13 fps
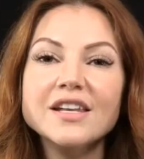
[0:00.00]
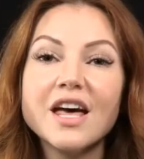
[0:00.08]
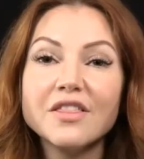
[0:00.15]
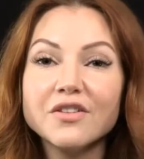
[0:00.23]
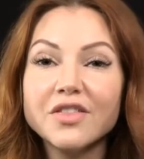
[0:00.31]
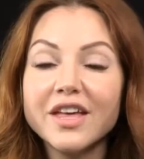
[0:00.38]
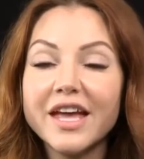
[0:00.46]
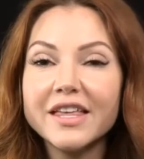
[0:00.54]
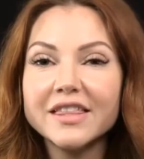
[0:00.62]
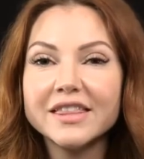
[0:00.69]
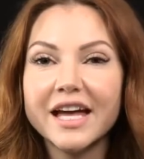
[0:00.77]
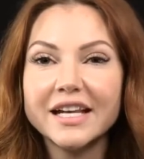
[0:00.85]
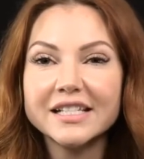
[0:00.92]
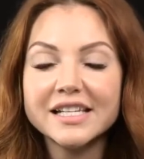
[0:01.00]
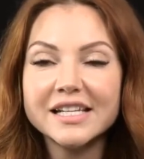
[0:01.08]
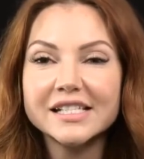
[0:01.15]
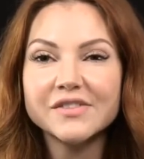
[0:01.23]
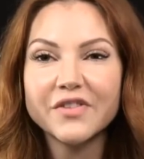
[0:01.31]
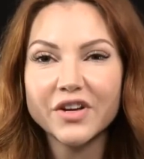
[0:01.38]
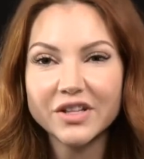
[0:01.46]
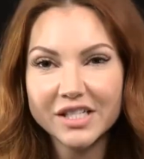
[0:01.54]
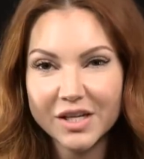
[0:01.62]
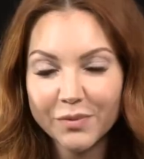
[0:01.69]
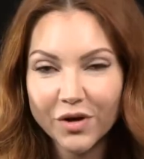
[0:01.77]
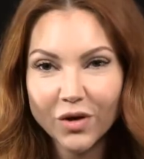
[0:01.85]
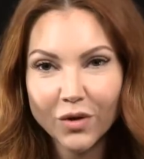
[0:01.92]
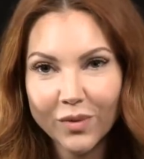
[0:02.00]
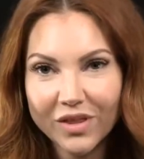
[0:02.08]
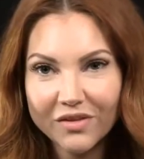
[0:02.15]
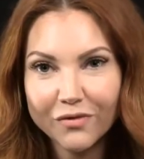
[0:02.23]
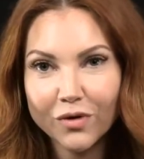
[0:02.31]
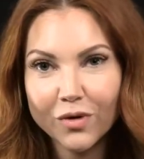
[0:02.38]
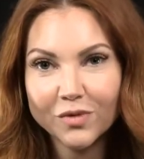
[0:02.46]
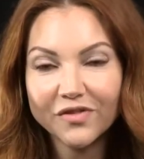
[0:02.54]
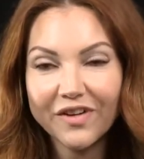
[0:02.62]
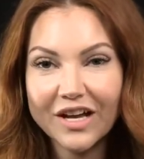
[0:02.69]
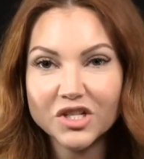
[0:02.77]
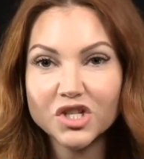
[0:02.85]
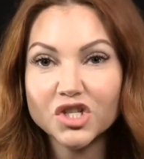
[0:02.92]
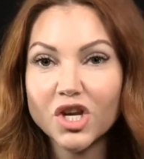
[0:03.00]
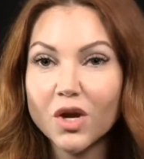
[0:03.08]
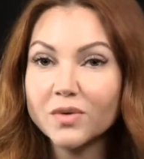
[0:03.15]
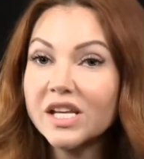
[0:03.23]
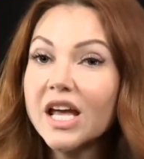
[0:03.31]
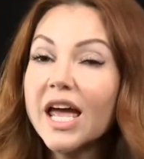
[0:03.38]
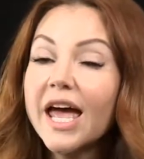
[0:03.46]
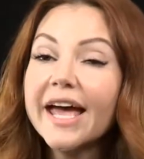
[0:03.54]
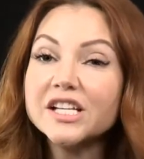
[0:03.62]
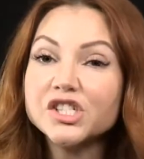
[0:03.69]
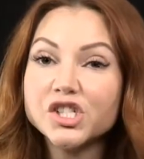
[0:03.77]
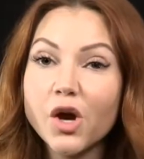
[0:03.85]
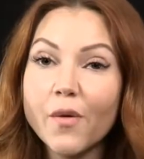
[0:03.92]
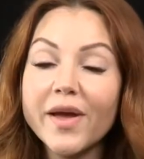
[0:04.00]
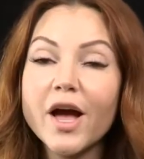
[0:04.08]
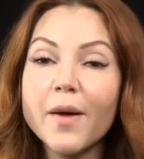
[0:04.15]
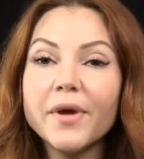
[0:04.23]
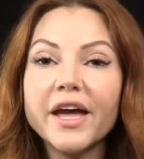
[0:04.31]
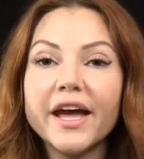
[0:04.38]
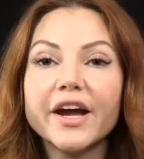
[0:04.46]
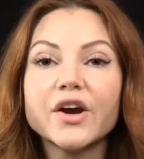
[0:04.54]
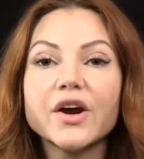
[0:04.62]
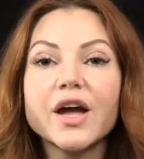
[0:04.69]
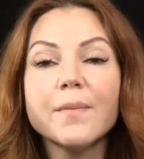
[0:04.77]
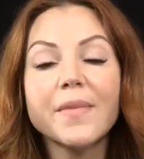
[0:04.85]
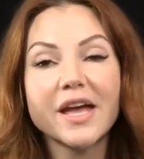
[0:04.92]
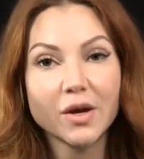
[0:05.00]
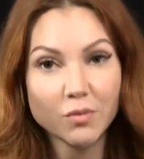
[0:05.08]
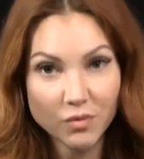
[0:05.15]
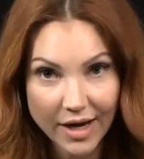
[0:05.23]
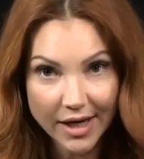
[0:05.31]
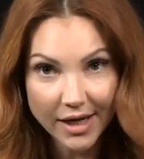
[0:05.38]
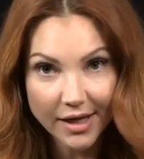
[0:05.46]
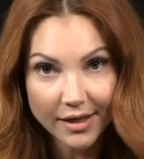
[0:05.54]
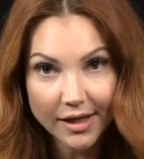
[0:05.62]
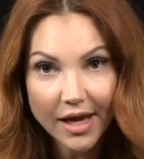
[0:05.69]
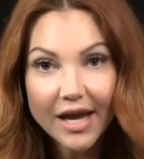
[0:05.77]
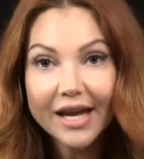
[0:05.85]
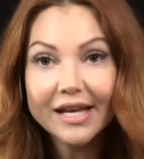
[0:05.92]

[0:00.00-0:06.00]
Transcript: Another thing that is fairly typical with informal fashion shows is showing up hair and makeup ready.